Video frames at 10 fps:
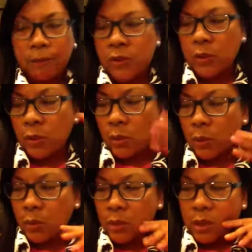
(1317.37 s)

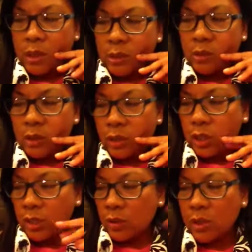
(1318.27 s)
so that
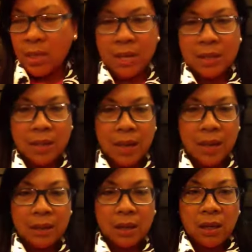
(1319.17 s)
she understands
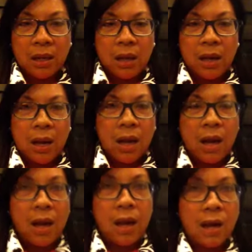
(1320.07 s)
that.
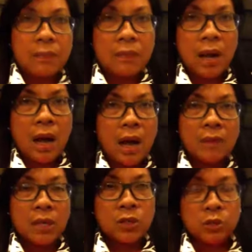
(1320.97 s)
I'm
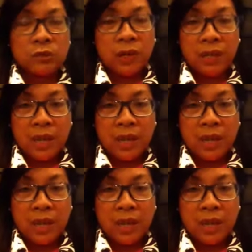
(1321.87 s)
not sure if I can